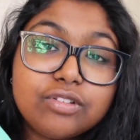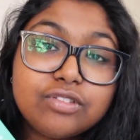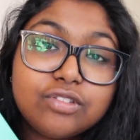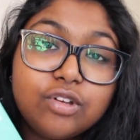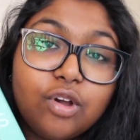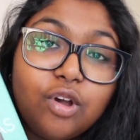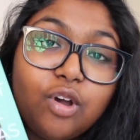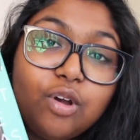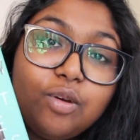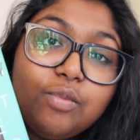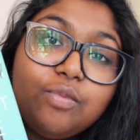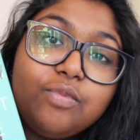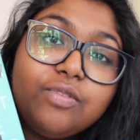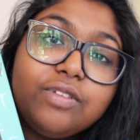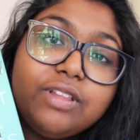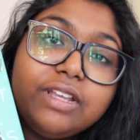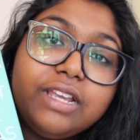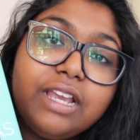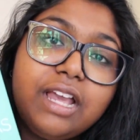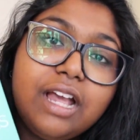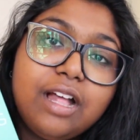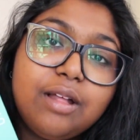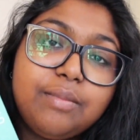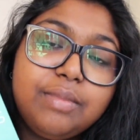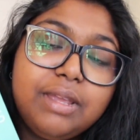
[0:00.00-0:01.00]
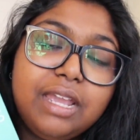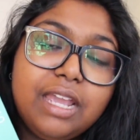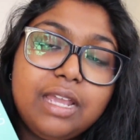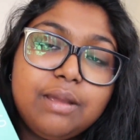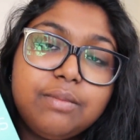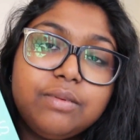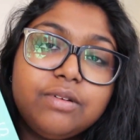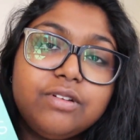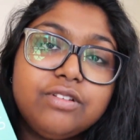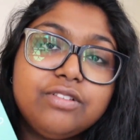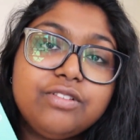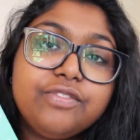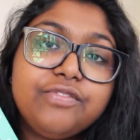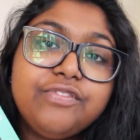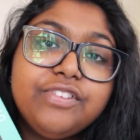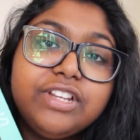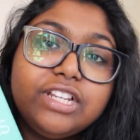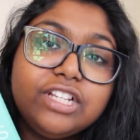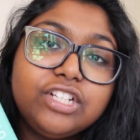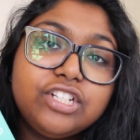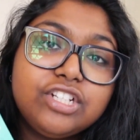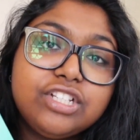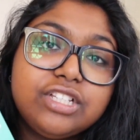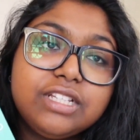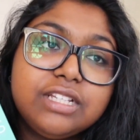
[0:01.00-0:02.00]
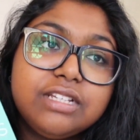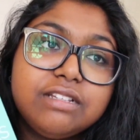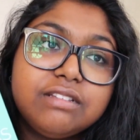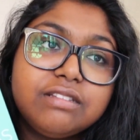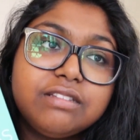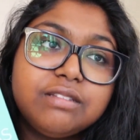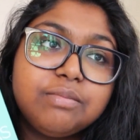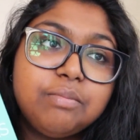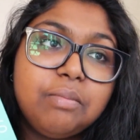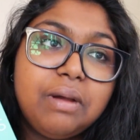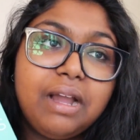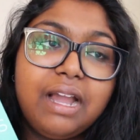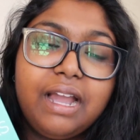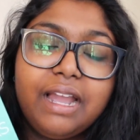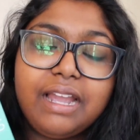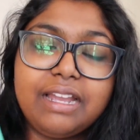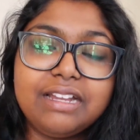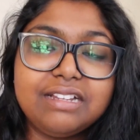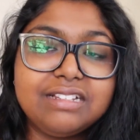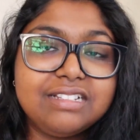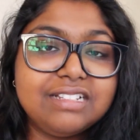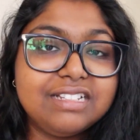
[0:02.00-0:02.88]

So hopefully I'll be able to finish this by